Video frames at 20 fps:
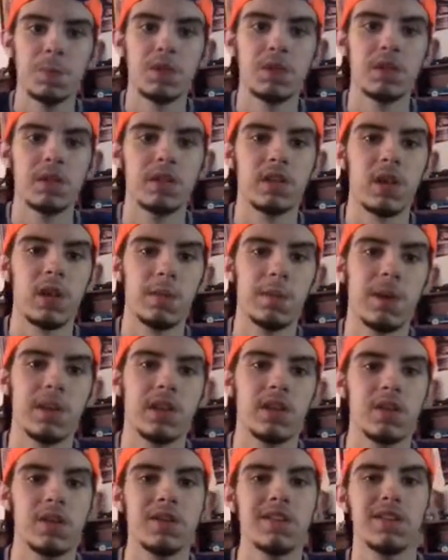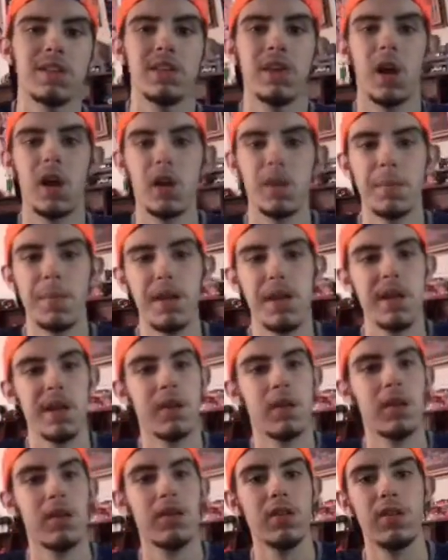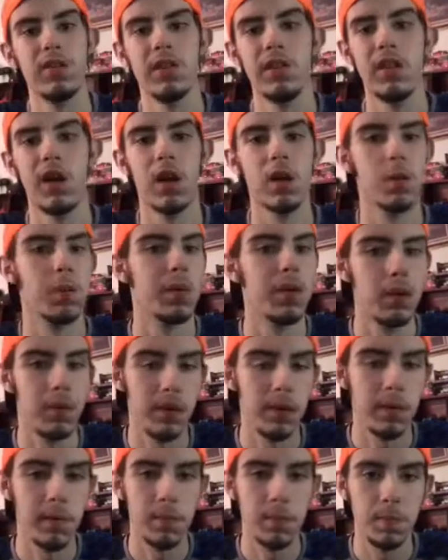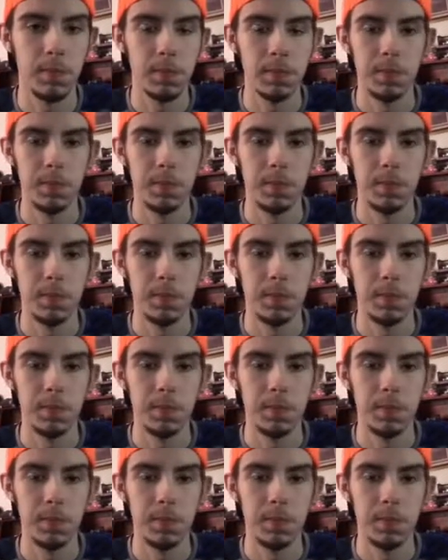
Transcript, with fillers: Plus, guys, I heard about the Grizzly Dark Man and Grizzly Dark Wintergreen.